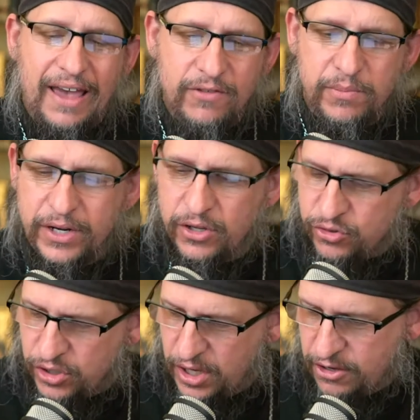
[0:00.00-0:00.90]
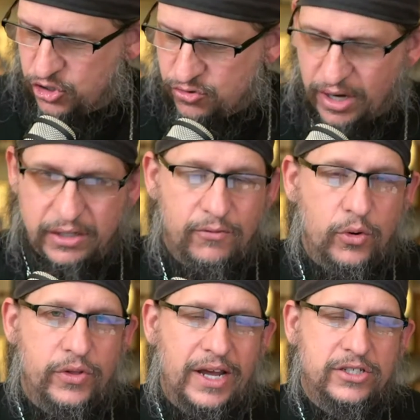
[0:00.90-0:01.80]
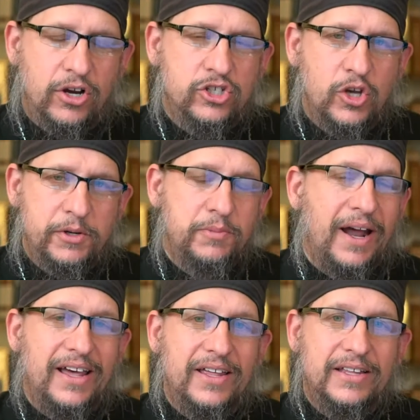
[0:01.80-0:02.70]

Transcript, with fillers: everybody who's struggling with Orthodox talks so much about